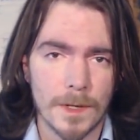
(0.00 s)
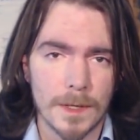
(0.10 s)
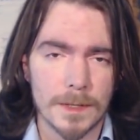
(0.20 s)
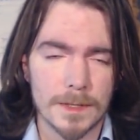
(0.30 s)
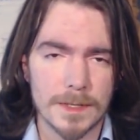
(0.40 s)

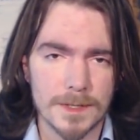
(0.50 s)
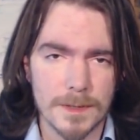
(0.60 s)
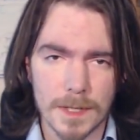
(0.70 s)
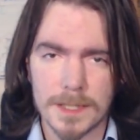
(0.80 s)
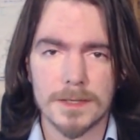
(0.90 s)
The
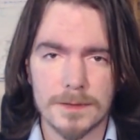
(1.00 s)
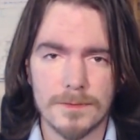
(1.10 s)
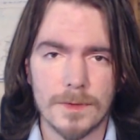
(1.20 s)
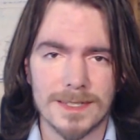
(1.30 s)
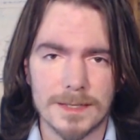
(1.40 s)
destruction of
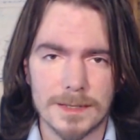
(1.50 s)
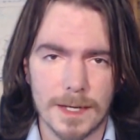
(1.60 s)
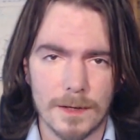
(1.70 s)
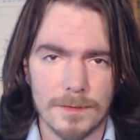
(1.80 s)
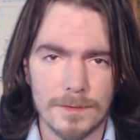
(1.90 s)

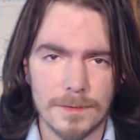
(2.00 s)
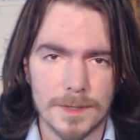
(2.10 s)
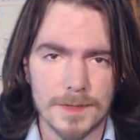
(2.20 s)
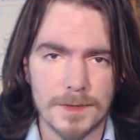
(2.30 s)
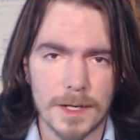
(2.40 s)
oneself, the
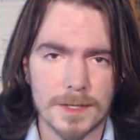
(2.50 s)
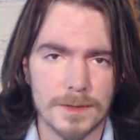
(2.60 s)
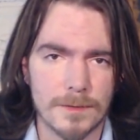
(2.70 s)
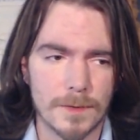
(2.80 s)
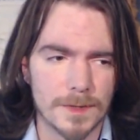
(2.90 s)
destruction
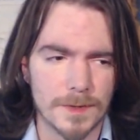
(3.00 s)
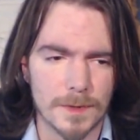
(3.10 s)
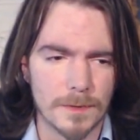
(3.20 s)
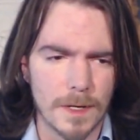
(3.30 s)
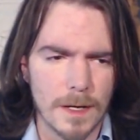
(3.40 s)
of one's
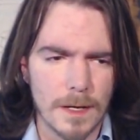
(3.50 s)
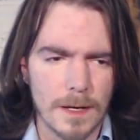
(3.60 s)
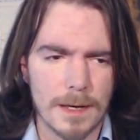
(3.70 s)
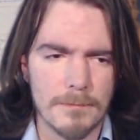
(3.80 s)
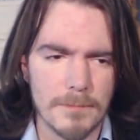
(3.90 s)
own
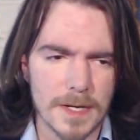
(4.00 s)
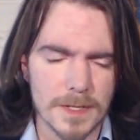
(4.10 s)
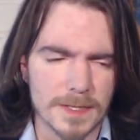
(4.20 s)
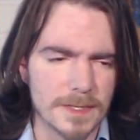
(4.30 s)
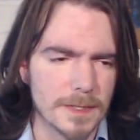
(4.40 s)

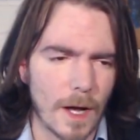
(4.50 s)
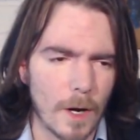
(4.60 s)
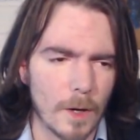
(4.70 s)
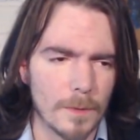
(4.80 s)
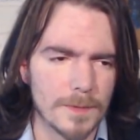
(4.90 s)
ambitions and
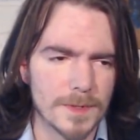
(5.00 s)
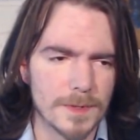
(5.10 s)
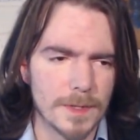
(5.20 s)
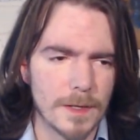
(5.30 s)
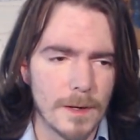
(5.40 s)
hopes,
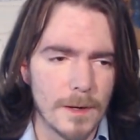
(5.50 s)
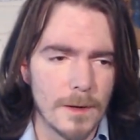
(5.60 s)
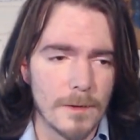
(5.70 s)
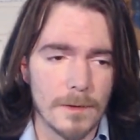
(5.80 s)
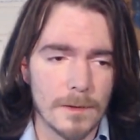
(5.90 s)
their
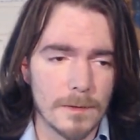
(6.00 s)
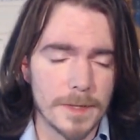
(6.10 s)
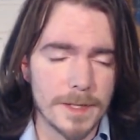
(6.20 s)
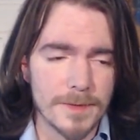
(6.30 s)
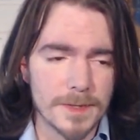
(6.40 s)

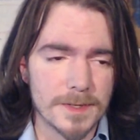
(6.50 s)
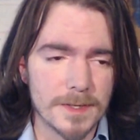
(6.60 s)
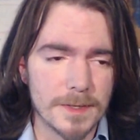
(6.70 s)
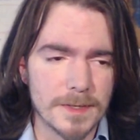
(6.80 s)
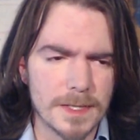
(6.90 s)

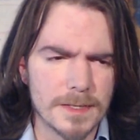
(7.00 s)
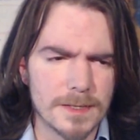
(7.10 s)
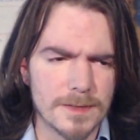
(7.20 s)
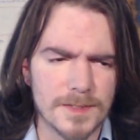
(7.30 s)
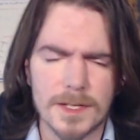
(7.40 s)

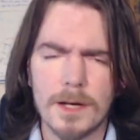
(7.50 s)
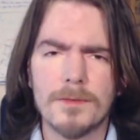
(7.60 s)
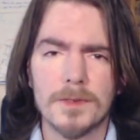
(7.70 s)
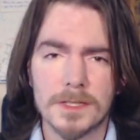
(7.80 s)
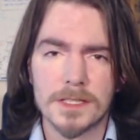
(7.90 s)
senses of
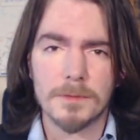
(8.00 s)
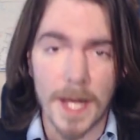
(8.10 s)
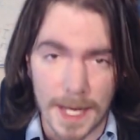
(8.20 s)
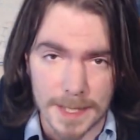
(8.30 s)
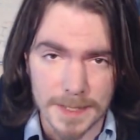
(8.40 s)

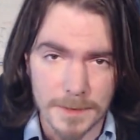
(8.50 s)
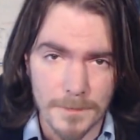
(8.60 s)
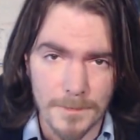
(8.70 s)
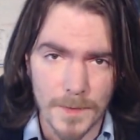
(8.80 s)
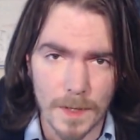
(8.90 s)
self-respect,
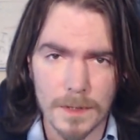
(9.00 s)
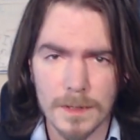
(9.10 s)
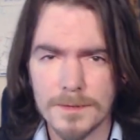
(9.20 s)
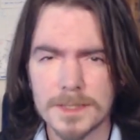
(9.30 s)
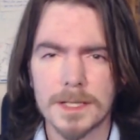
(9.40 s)
are
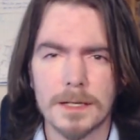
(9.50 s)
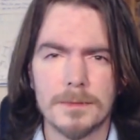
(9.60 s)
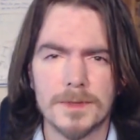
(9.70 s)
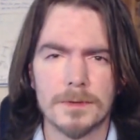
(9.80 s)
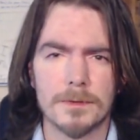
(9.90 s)

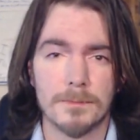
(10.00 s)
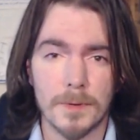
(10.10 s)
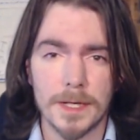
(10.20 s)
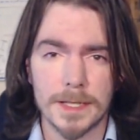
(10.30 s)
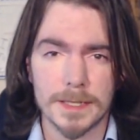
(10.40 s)
oftentimes sort of
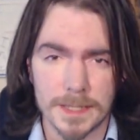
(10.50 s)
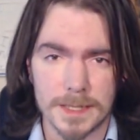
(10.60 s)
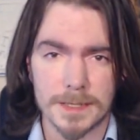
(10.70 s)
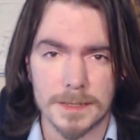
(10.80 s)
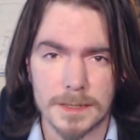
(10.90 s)

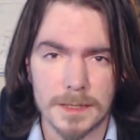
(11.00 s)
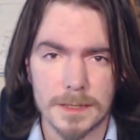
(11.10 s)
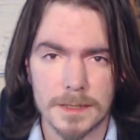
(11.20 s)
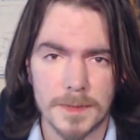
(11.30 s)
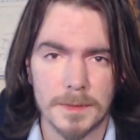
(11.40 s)
preconditions
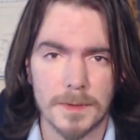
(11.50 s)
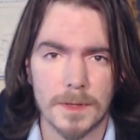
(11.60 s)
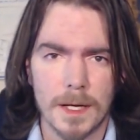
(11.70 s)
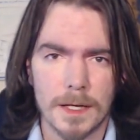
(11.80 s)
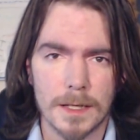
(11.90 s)
to people
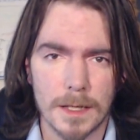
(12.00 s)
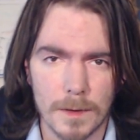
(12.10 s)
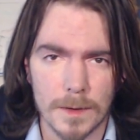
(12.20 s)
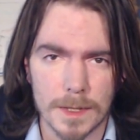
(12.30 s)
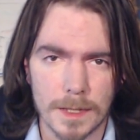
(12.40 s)

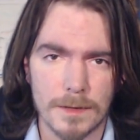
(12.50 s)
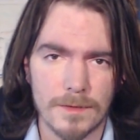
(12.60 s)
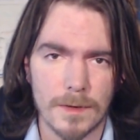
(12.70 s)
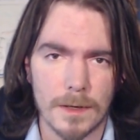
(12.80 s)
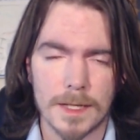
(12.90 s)
going that
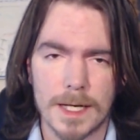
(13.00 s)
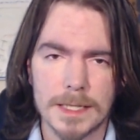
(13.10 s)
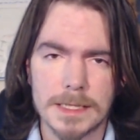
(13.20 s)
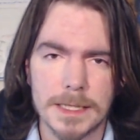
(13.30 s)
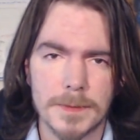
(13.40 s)
far and
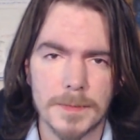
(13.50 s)
that deep.